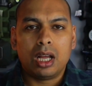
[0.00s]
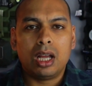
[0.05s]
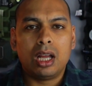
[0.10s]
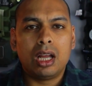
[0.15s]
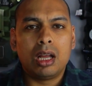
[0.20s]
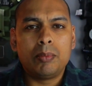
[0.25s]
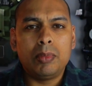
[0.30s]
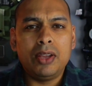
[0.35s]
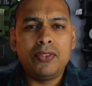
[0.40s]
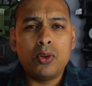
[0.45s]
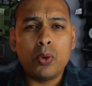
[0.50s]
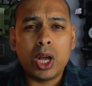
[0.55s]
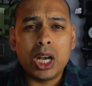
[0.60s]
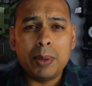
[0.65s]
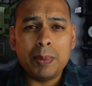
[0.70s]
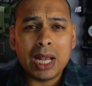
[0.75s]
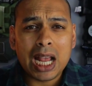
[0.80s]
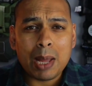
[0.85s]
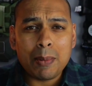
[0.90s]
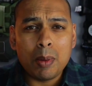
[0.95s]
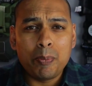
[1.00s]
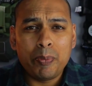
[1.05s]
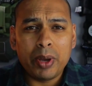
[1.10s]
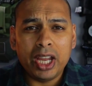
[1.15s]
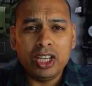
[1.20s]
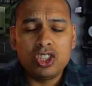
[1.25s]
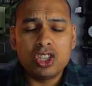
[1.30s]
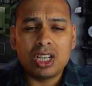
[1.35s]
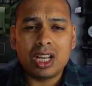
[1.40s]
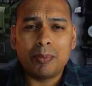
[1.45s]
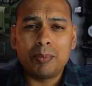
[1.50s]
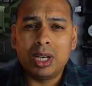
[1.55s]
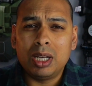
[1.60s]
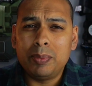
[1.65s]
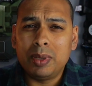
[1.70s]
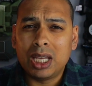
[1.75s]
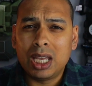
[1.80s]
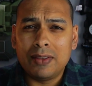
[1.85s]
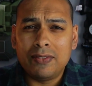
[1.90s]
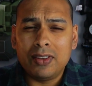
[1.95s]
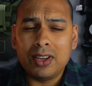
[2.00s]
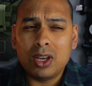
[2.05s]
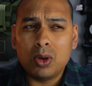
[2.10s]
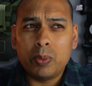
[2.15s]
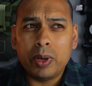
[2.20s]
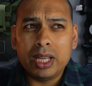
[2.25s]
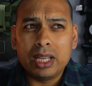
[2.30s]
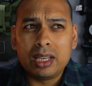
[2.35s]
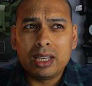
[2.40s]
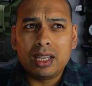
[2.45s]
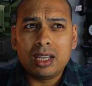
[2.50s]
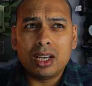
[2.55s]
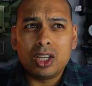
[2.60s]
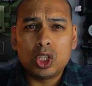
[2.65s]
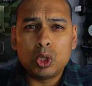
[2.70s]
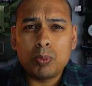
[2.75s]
If you want to become a patron, I'm going to be giving away gear